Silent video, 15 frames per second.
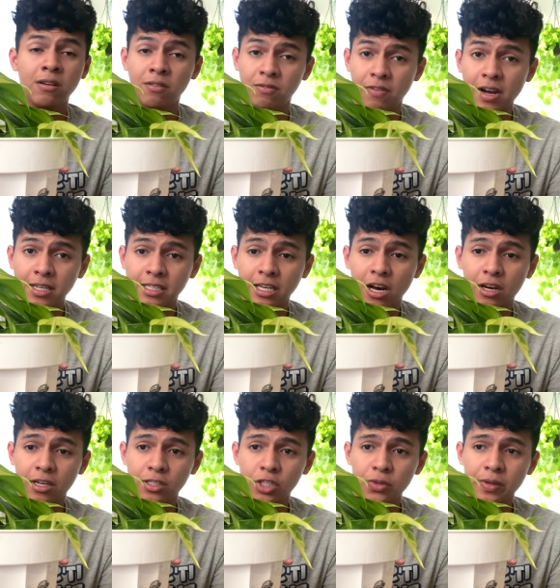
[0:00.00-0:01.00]
finding how
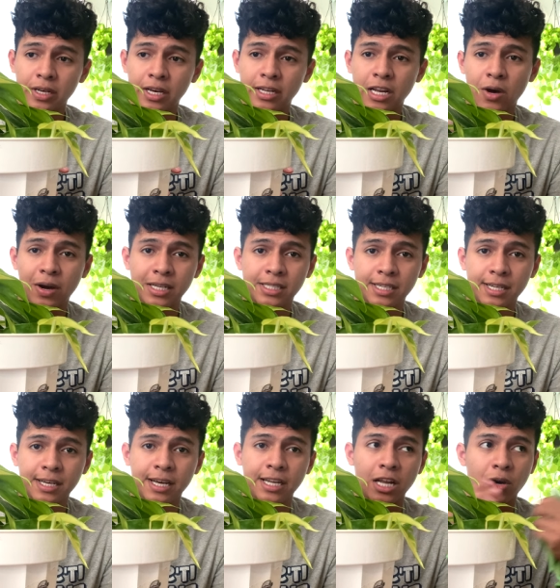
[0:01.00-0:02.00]
to do it and now I did
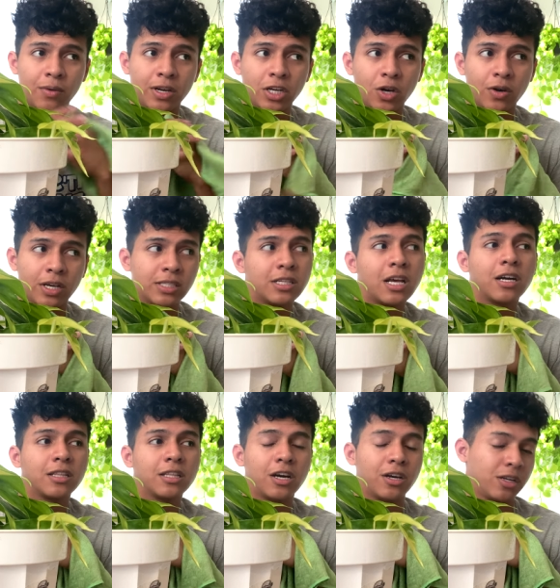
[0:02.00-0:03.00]
it and now I know
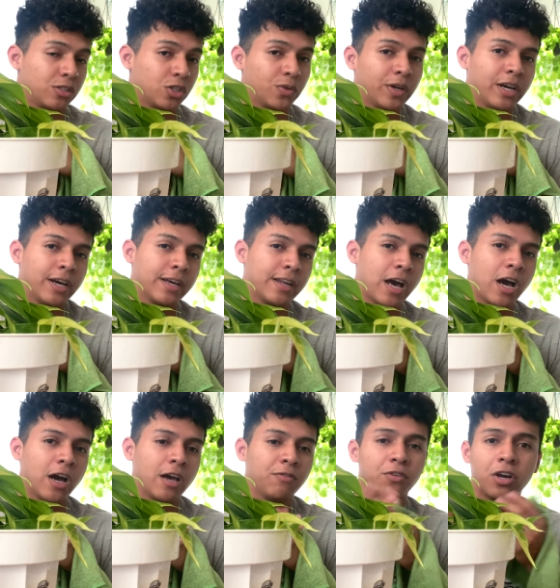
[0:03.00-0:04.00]
exactly how to do it and
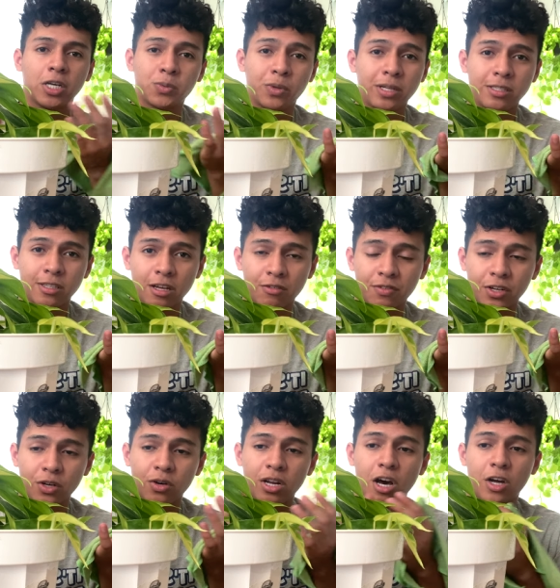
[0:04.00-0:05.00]
I, uh, if you guys want to see that
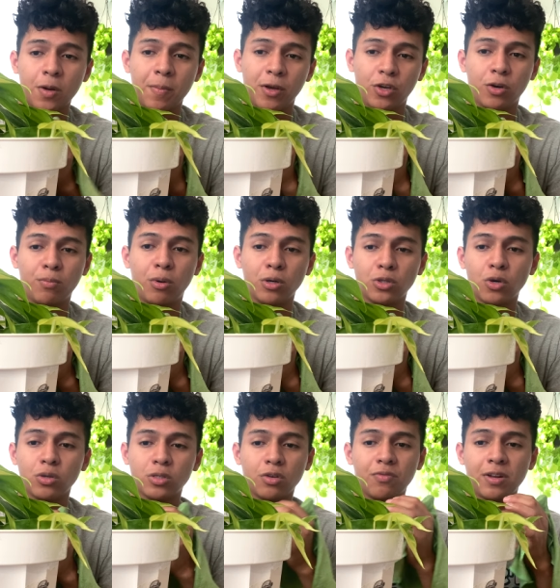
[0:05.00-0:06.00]
video on how to make your
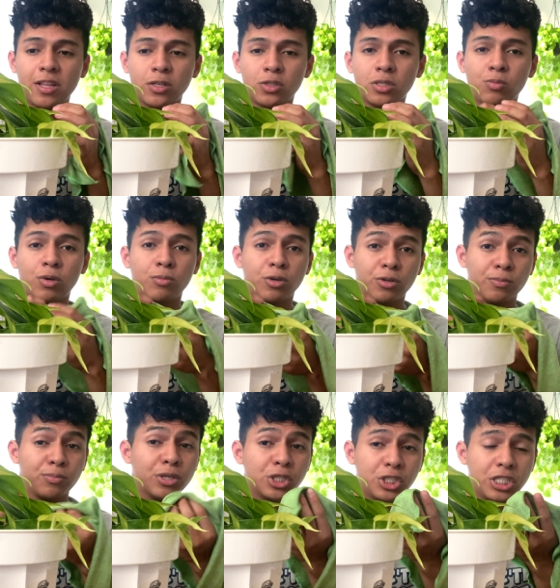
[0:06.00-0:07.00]
pothos or philodendrons more more
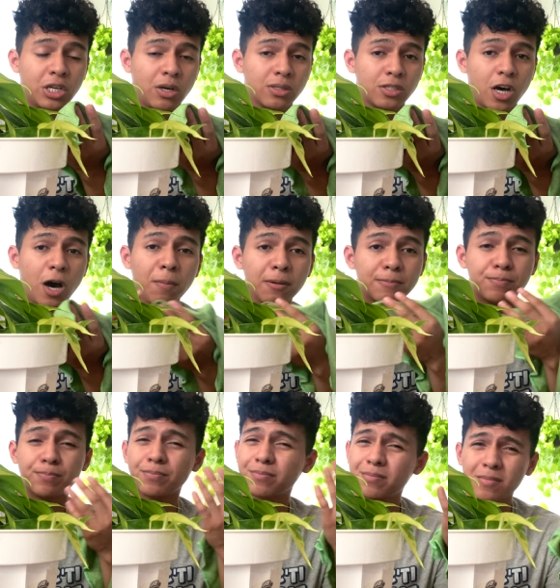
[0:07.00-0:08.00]
bushy on top
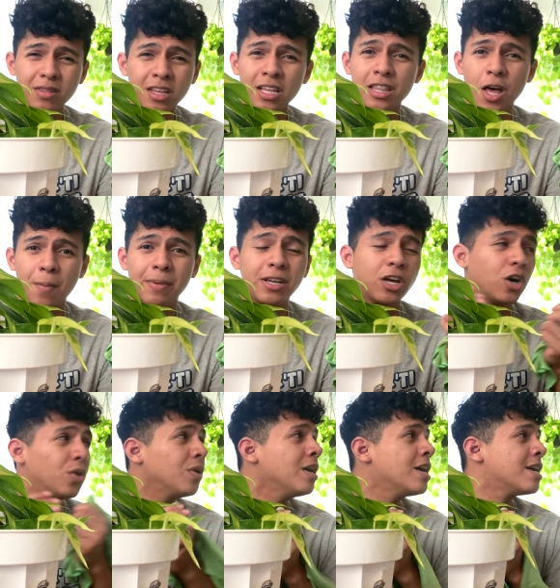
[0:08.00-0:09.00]
let me
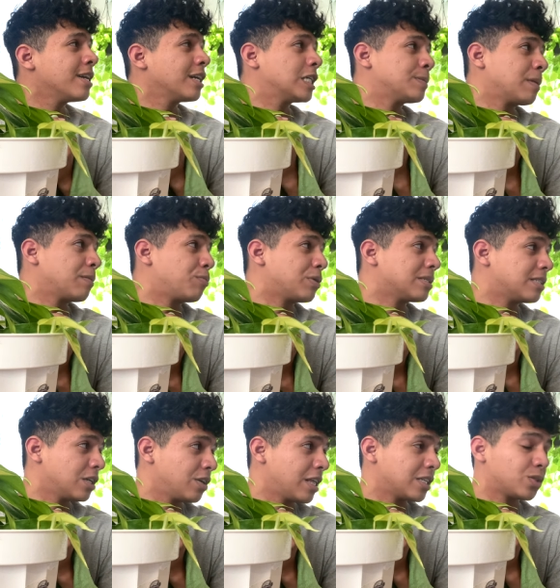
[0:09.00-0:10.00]
know because my
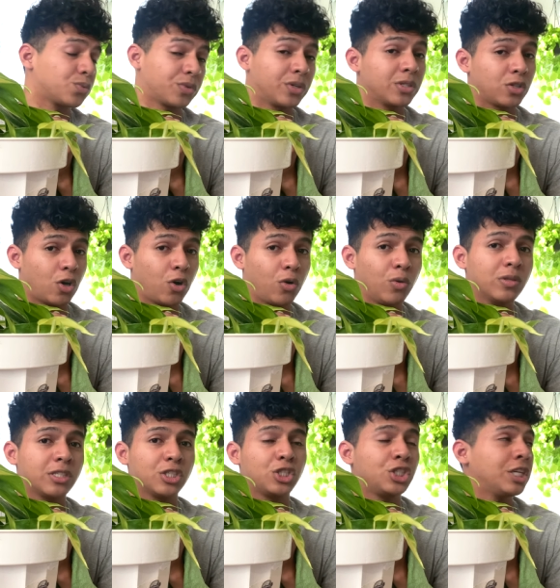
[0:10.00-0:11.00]
Brazil that's three years
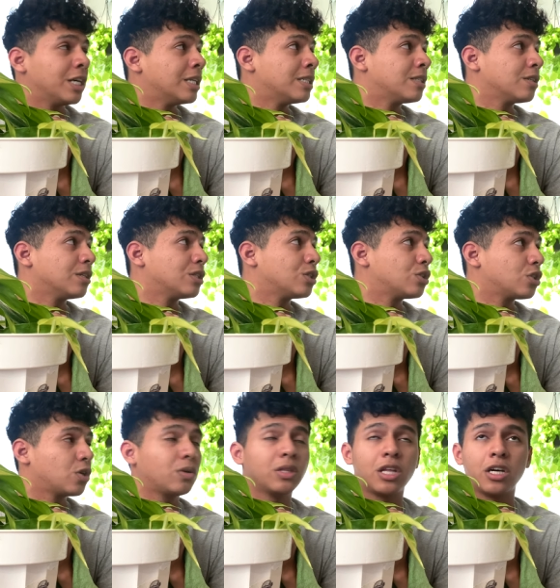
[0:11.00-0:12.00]
old she is
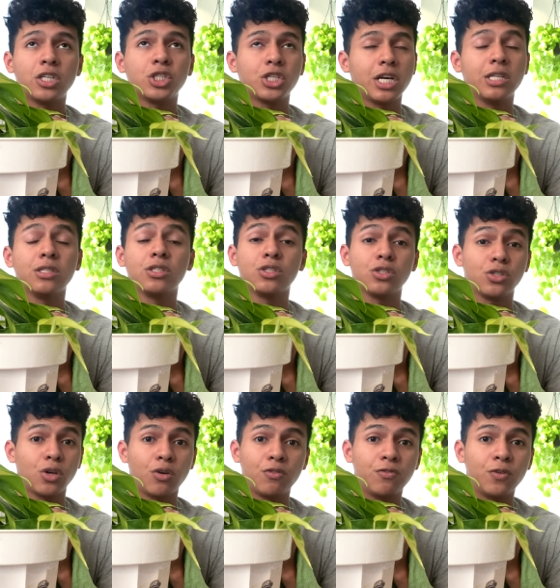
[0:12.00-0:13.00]
so lush and
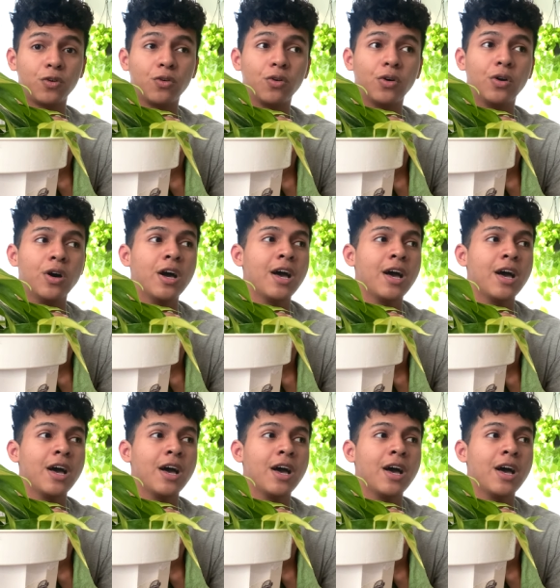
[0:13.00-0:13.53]
so full